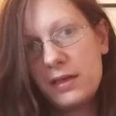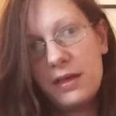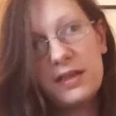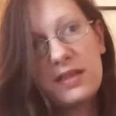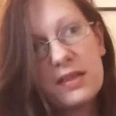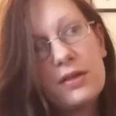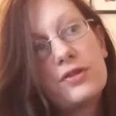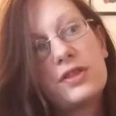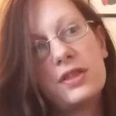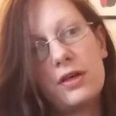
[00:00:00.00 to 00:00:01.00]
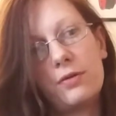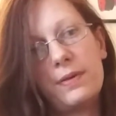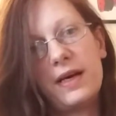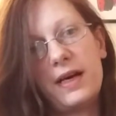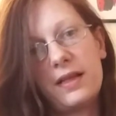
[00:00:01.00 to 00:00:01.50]
a
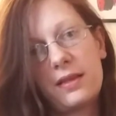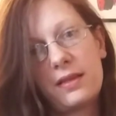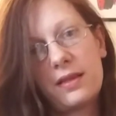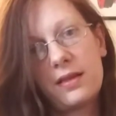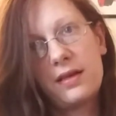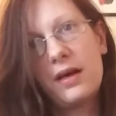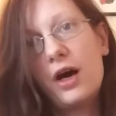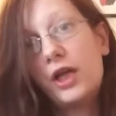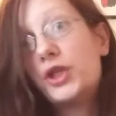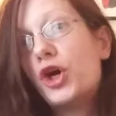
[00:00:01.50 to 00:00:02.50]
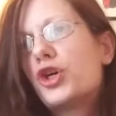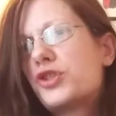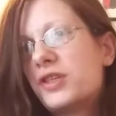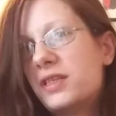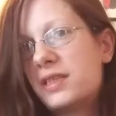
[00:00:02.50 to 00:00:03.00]
sociopath, a
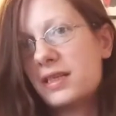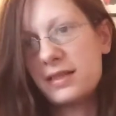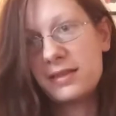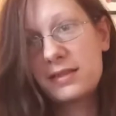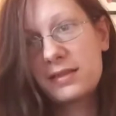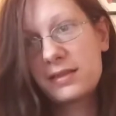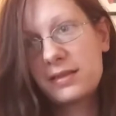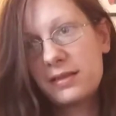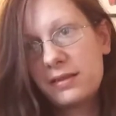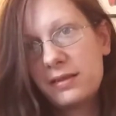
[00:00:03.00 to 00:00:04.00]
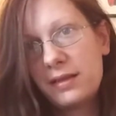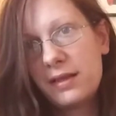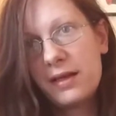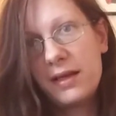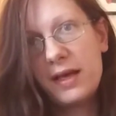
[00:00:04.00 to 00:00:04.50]
narcissist,
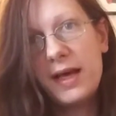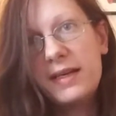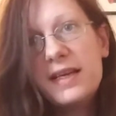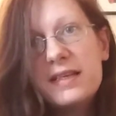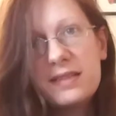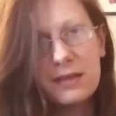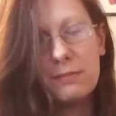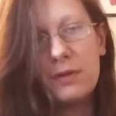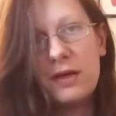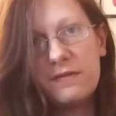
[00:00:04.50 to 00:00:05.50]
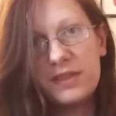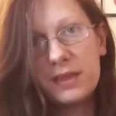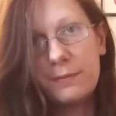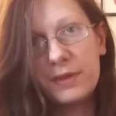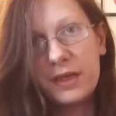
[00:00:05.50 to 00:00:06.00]
an ism of
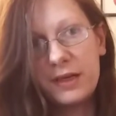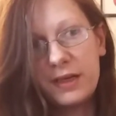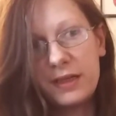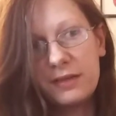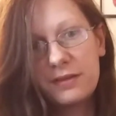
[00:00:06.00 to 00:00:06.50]
some kind.